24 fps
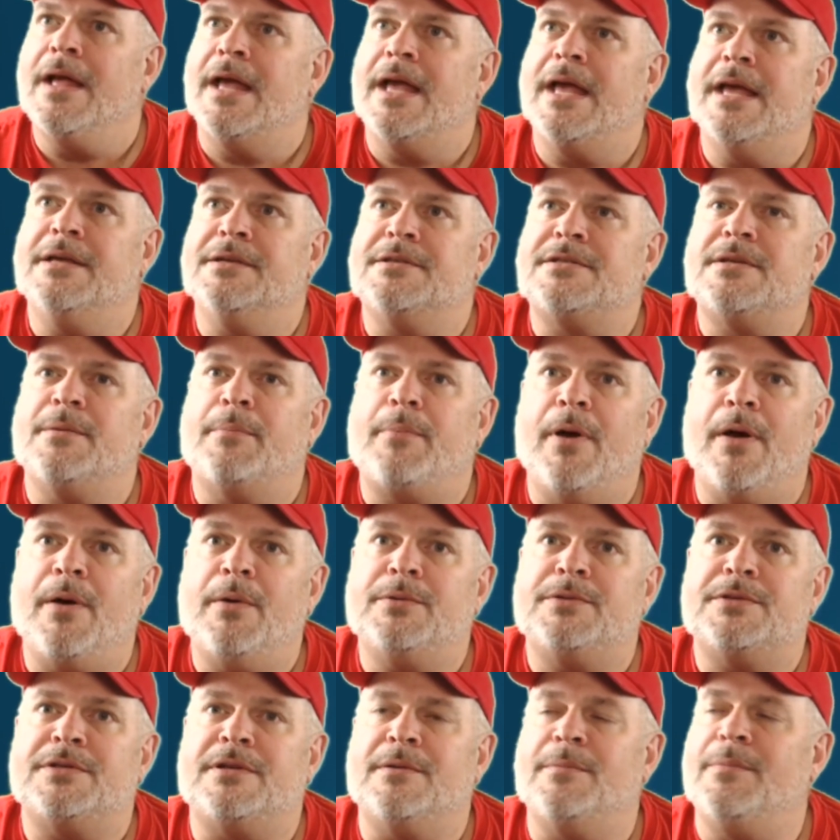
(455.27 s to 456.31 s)
is
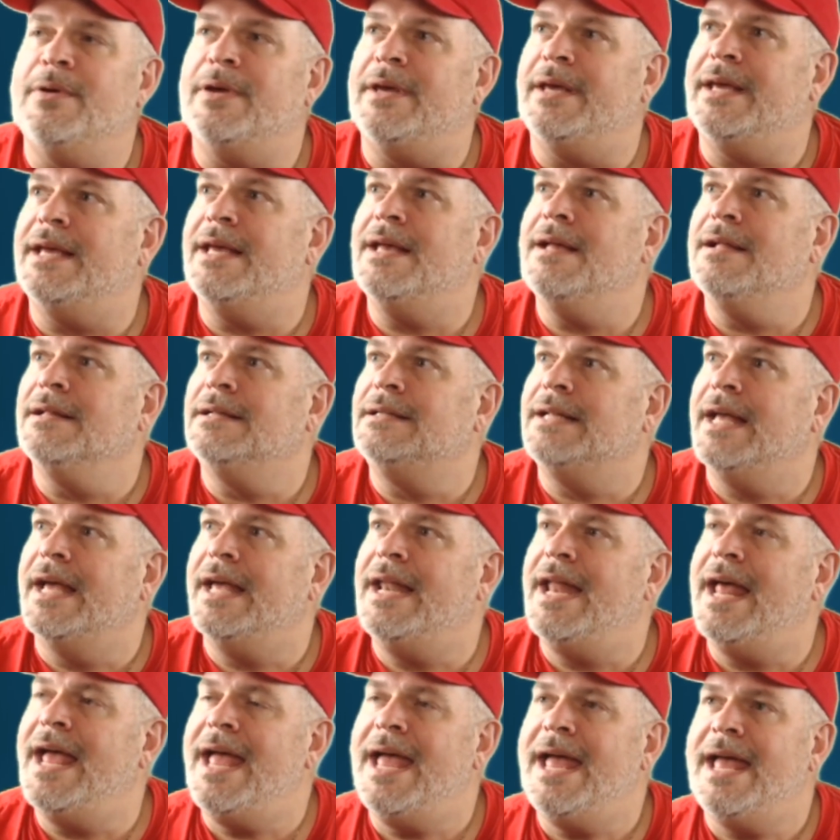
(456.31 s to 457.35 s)
supposed to be
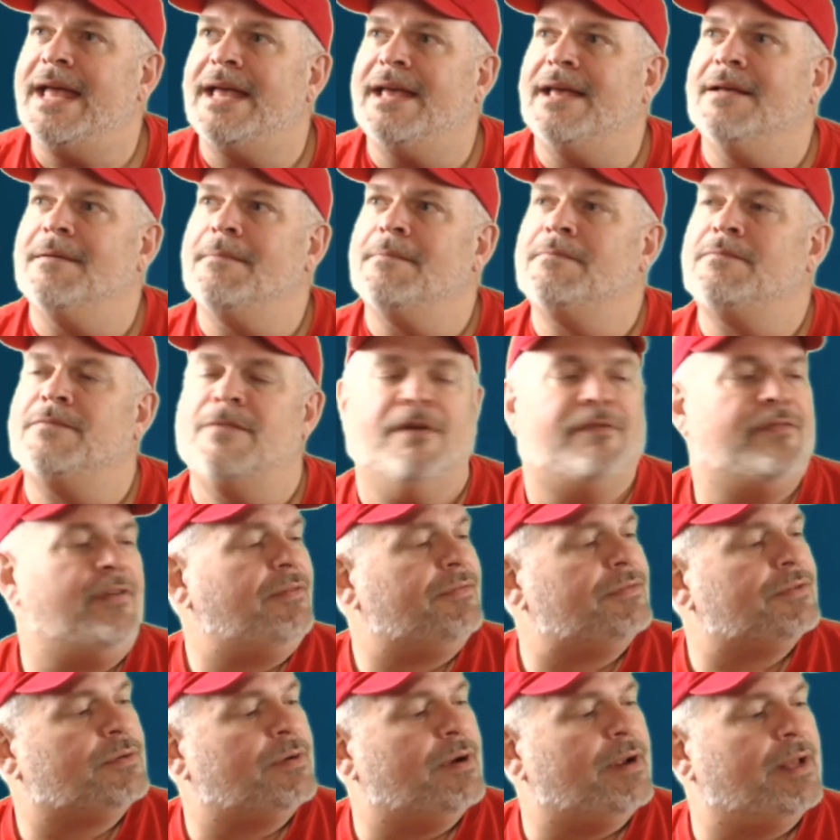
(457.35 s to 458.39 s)
an A, the 5th
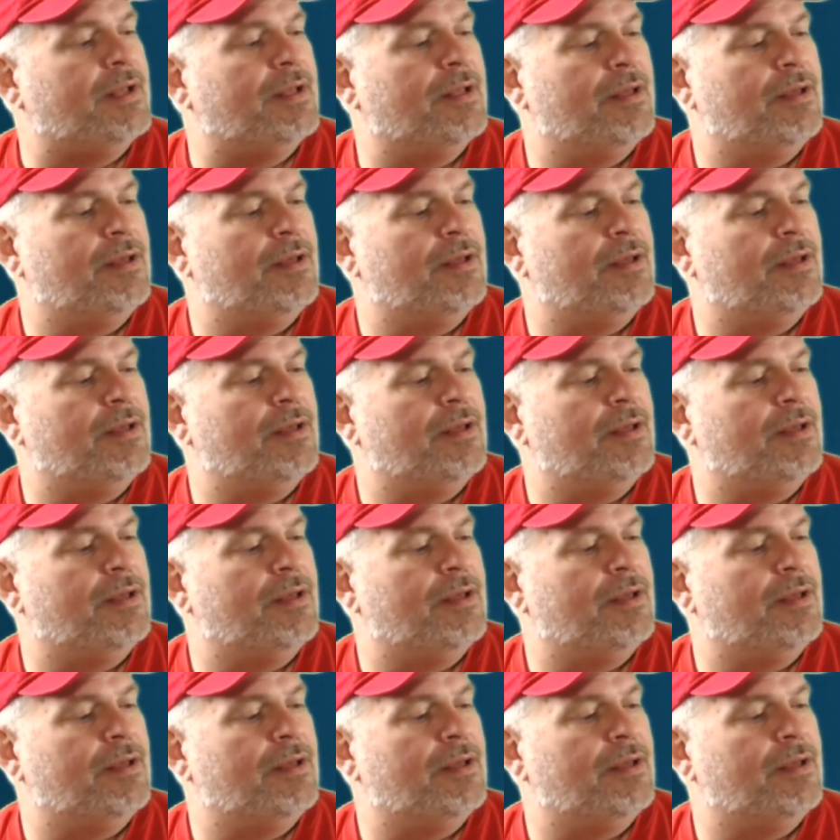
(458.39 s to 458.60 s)
string.